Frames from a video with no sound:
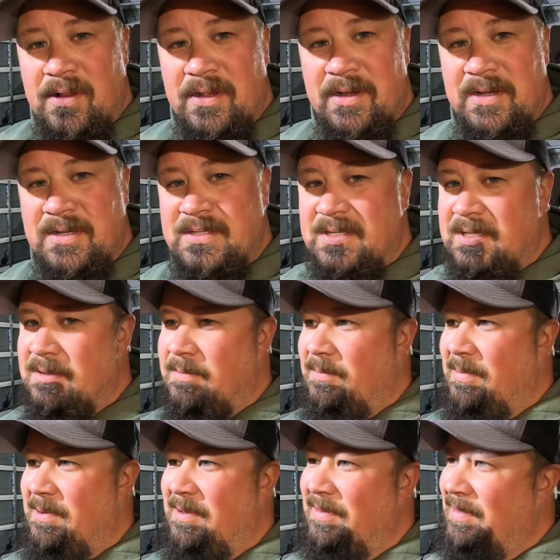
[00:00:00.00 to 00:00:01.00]
clearance,
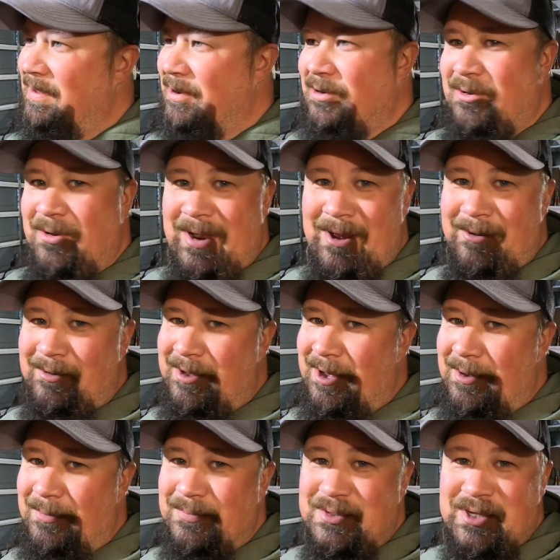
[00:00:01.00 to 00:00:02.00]
the ground
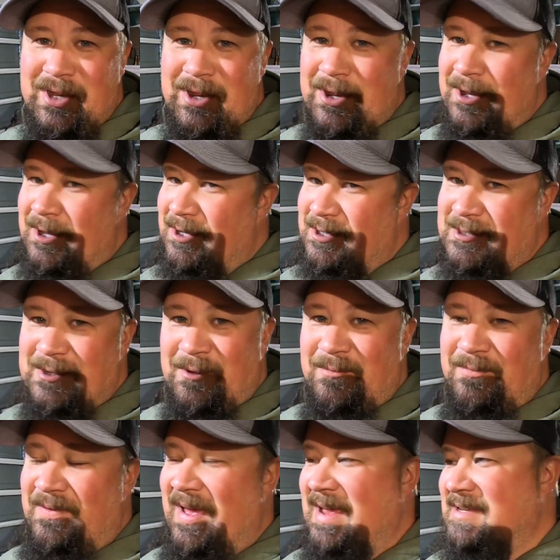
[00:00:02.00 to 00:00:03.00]
comes so
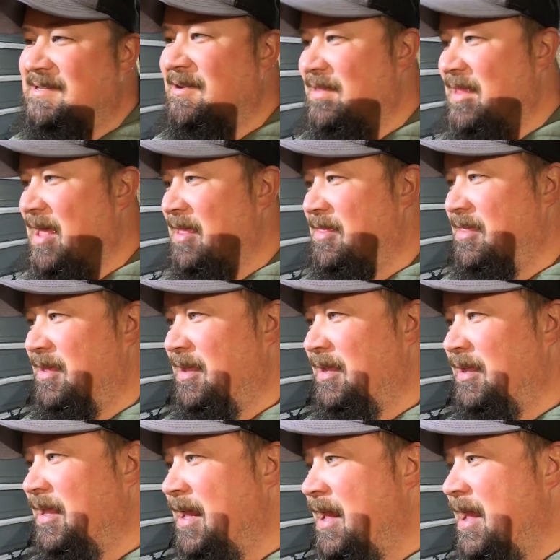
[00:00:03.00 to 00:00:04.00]
fast on that
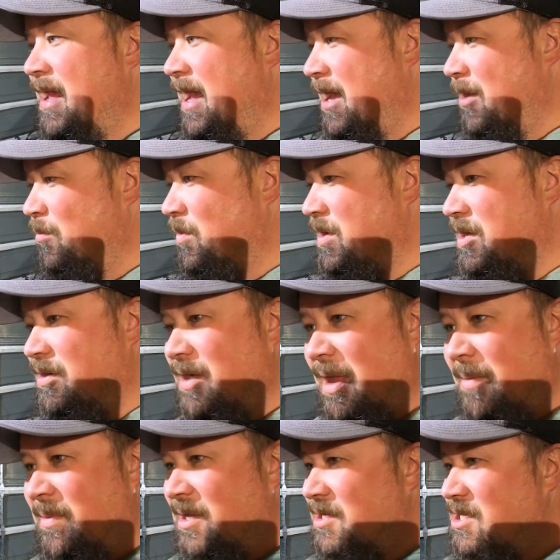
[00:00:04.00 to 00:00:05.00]
thing. And when you're,
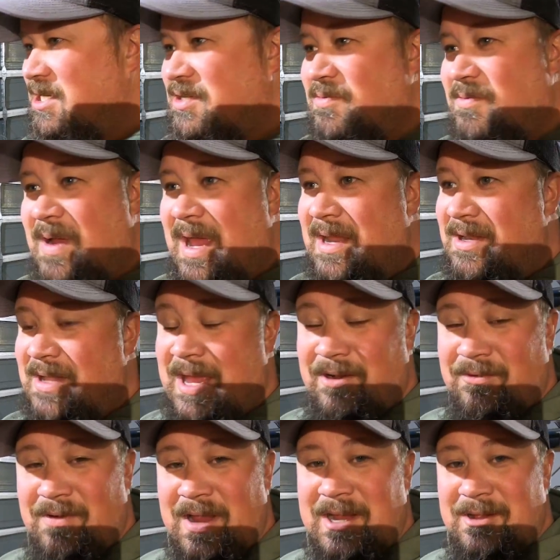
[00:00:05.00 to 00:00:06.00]
I mean, just riding
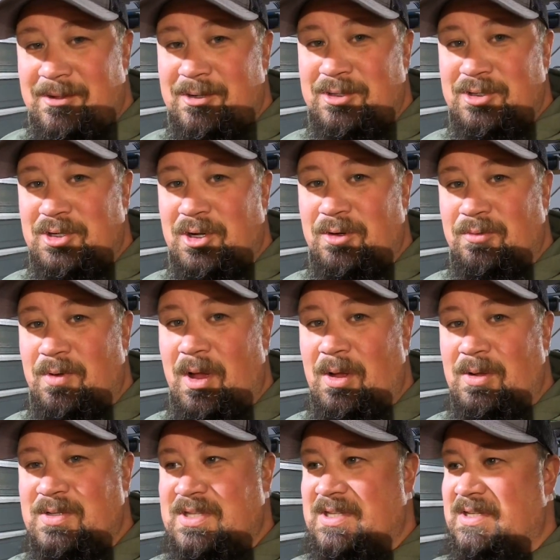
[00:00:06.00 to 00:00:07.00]
like regular dirt
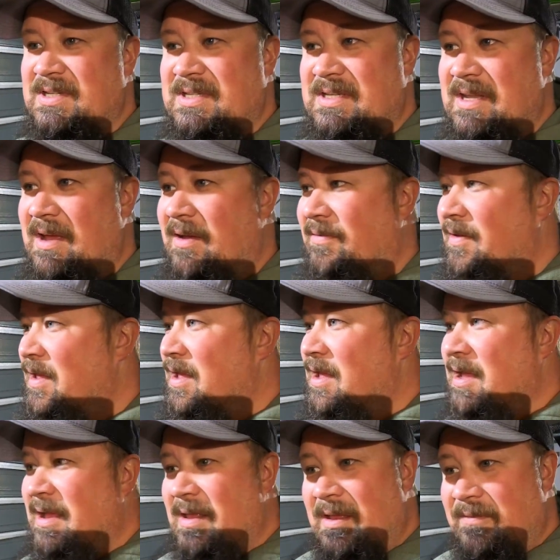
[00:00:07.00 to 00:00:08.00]
roads and stuff,
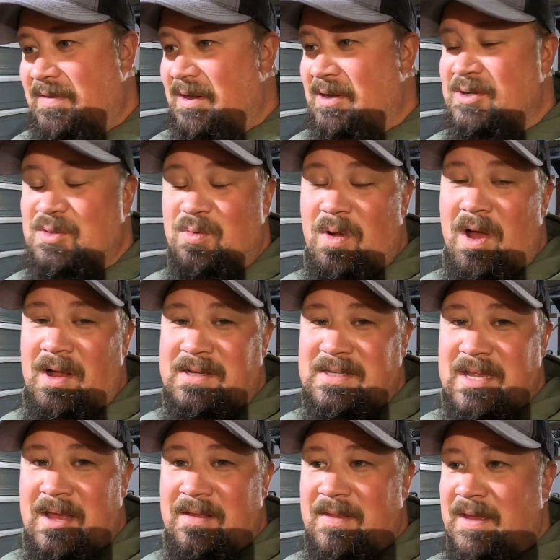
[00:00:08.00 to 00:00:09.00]
if there's
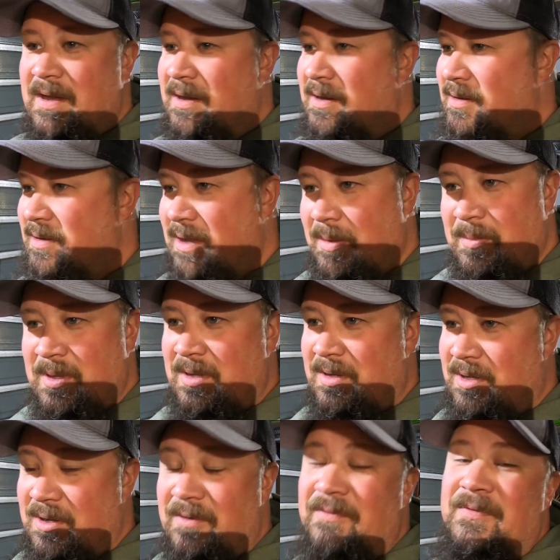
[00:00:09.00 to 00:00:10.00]
rocks out there, I
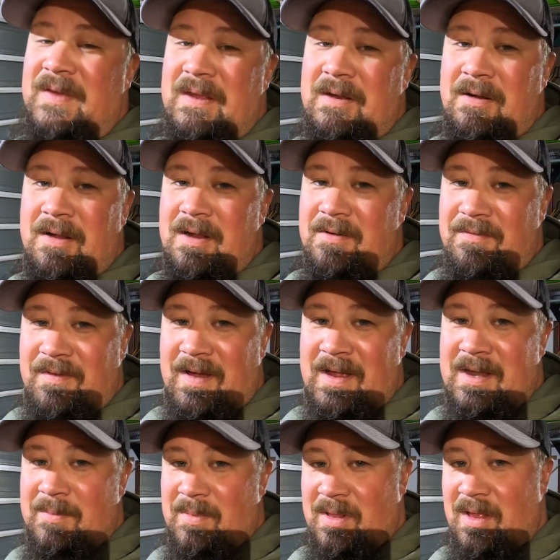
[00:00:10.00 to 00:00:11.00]
mean, your feet are going to
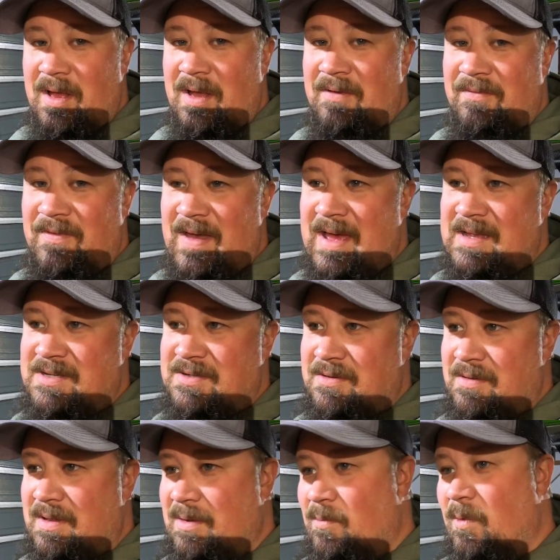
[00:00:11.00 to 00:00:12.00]
find them a lot
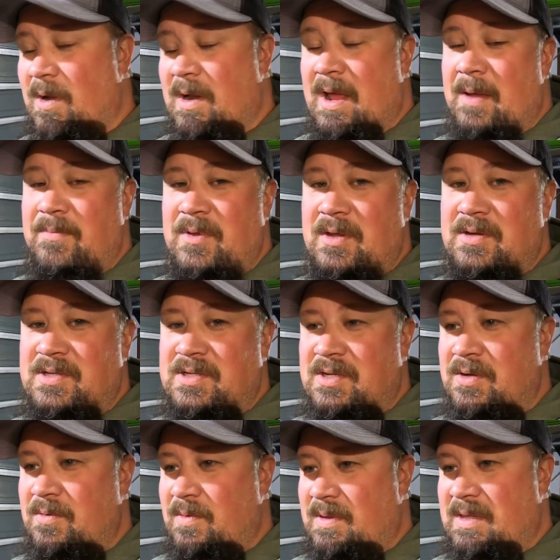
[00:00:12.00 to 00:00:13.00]
faster than what I'm used
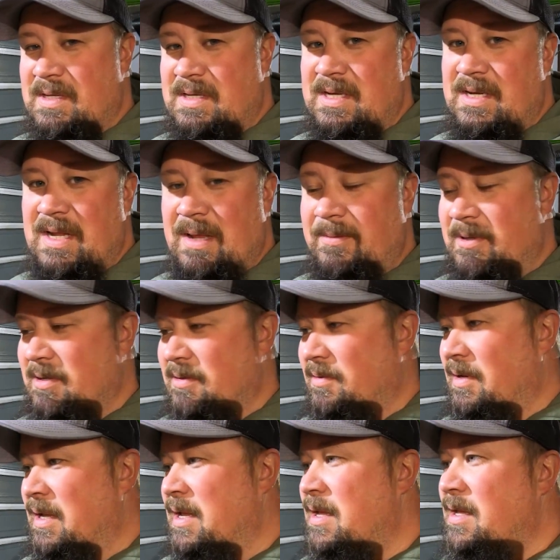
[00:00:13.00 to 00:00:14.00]
to with the
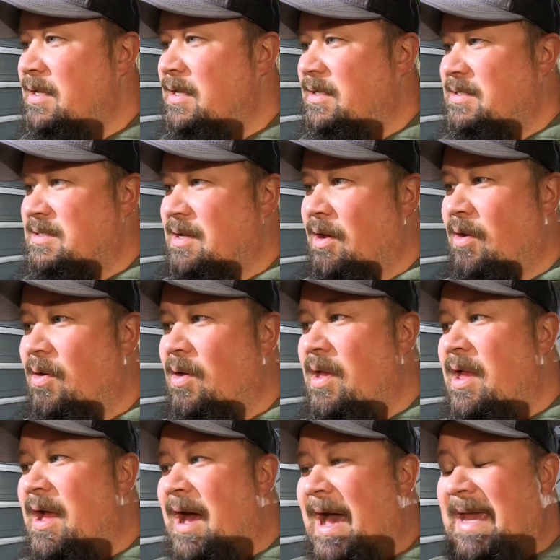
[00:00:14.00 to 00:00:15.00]
TW. So
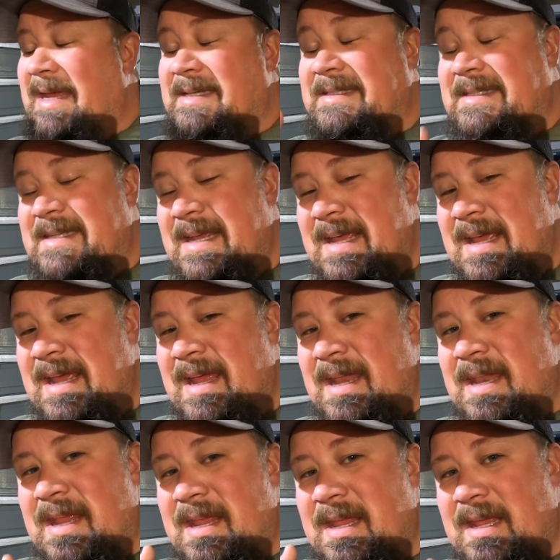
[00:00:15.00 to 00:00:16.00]
I
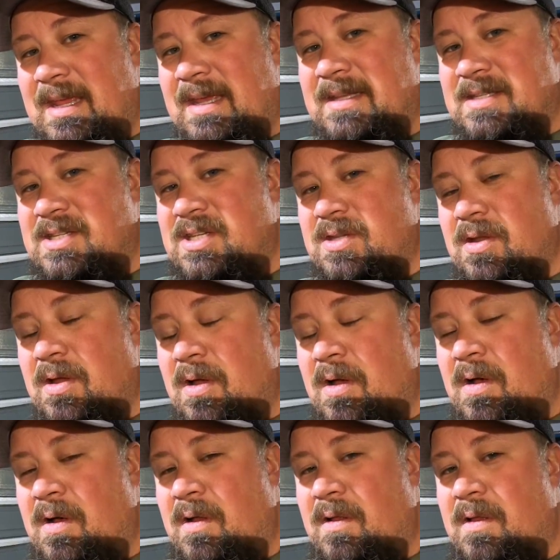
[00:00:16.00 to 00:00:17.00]
did
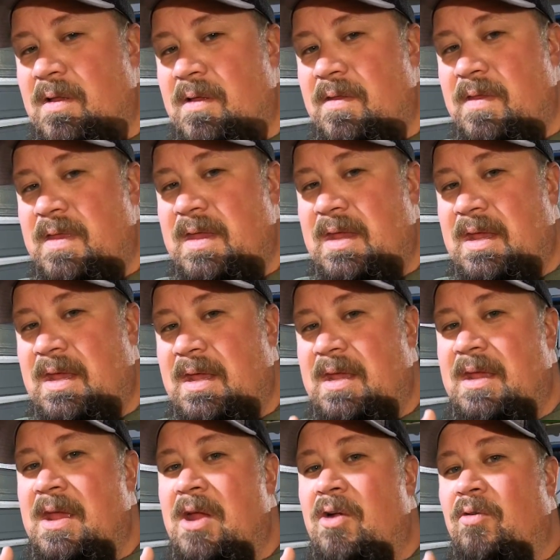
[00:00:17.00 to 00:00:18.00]
install
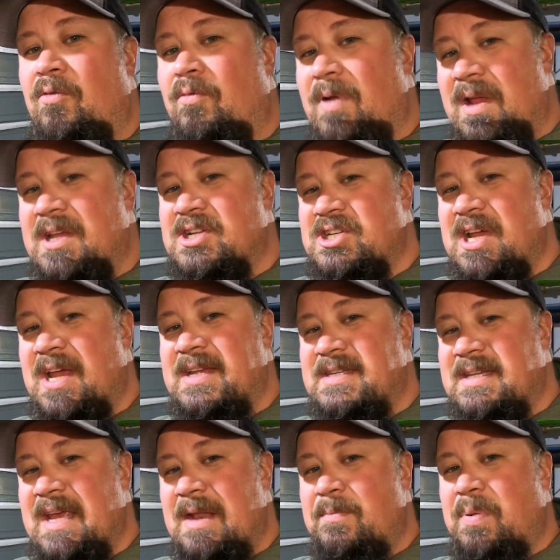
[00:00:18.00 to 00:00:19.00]
the Ricochet
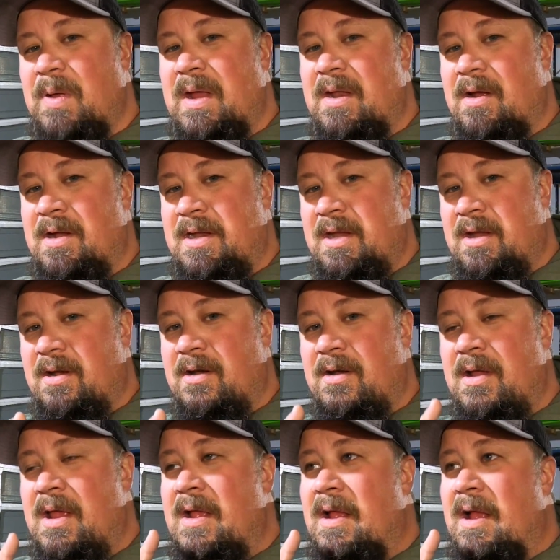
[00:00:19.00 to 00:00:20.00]
skid plate on
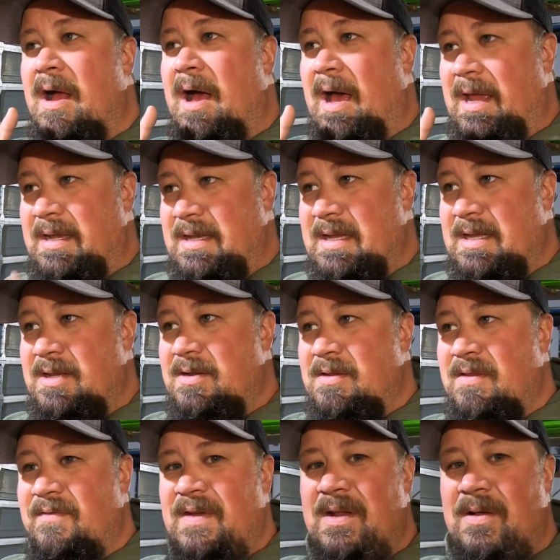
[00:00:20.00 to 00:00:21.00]
here. I did do
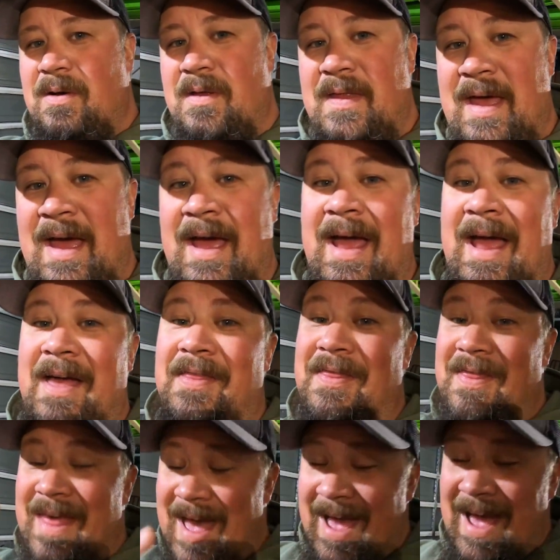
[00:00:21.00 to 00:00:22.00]
the video on that,
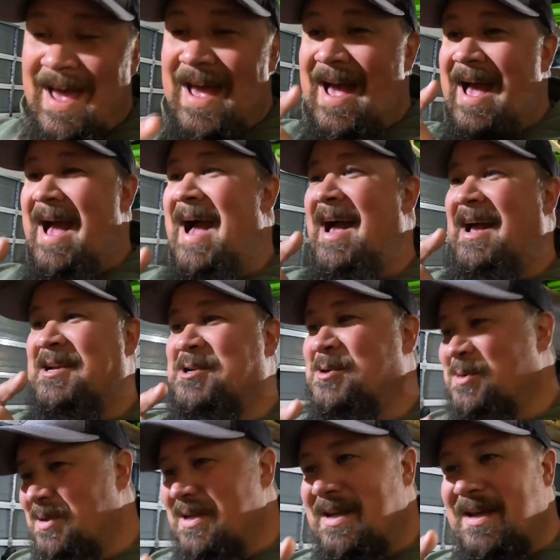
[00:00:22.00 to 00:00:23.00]
and that
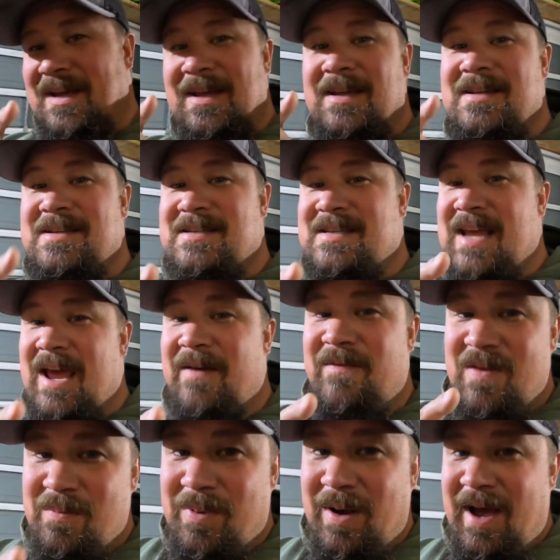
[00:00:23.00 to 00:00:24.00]
actually
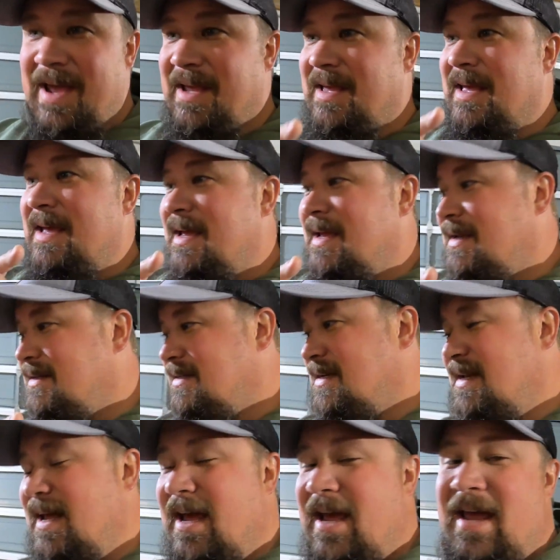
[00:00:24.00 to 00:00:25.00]
saved the bike
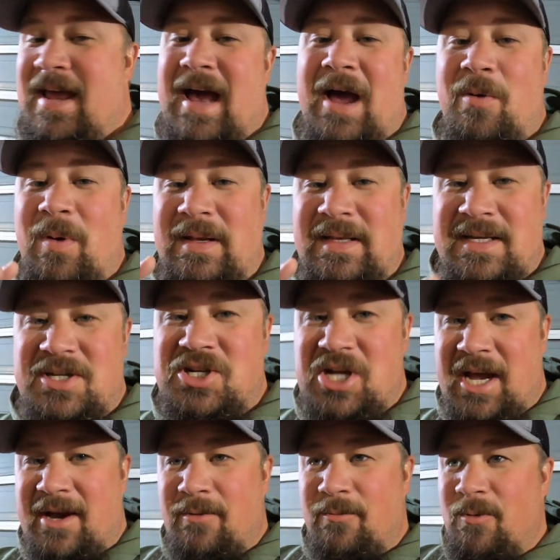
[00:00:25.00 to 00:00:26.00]
today. I went to
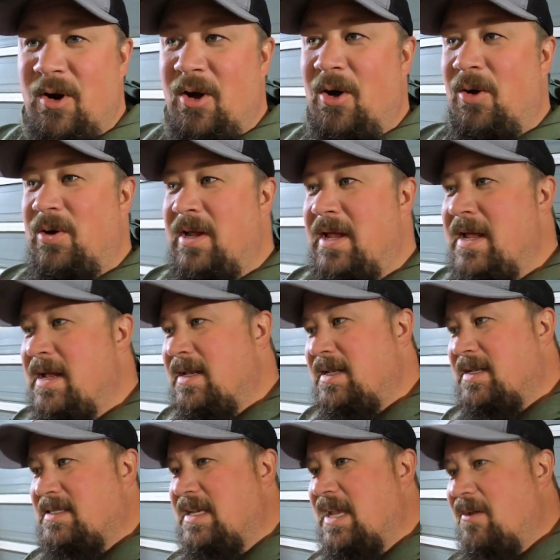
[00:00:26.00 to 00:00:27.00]
check a road
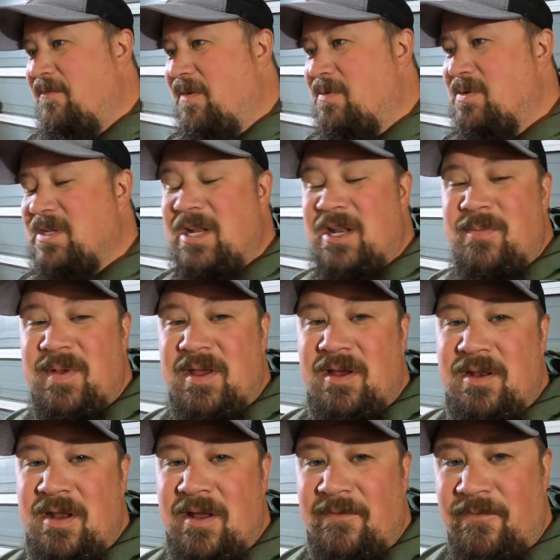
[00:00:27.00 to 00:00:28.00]
to see if it was going to be
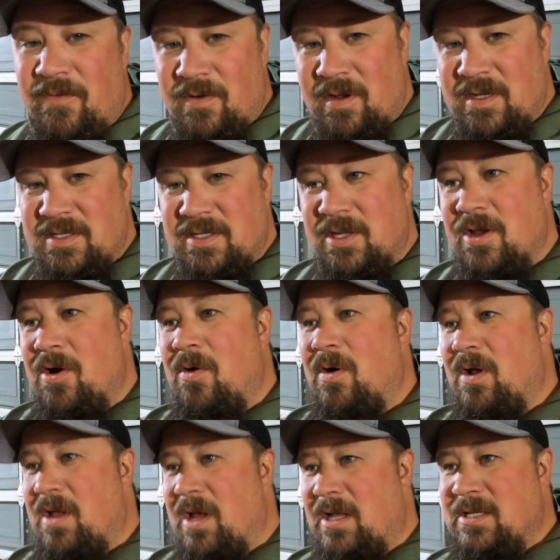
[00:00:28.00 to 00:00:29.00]
good enough for us to go
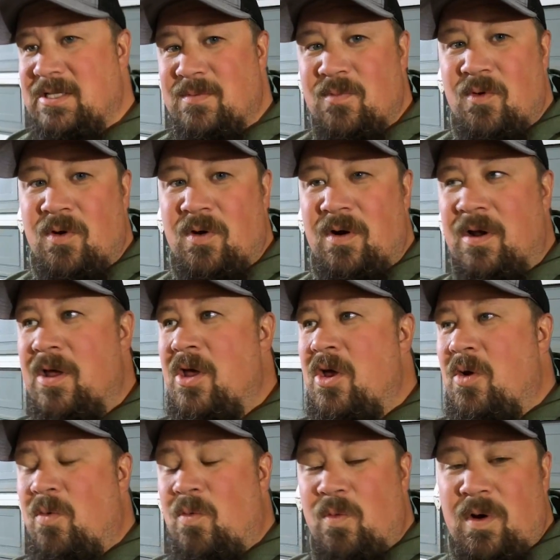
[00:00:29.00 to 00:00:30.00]
and cut some more
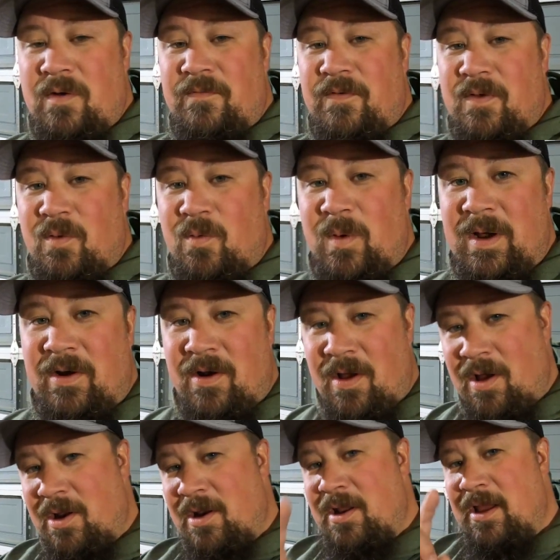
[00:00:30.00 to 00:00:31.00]
wood for the winter
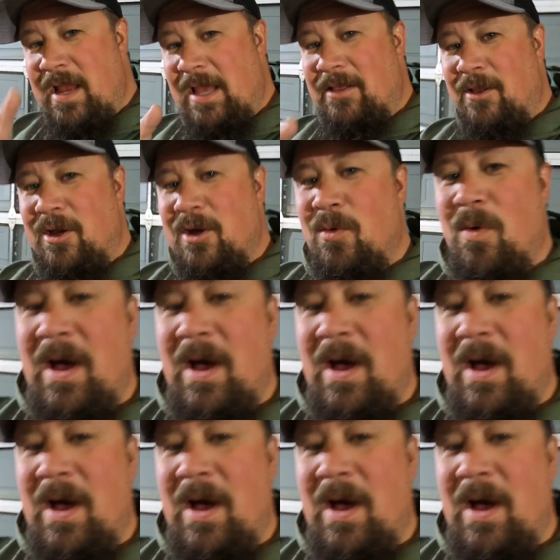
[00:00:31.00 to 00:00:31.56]
on, and look at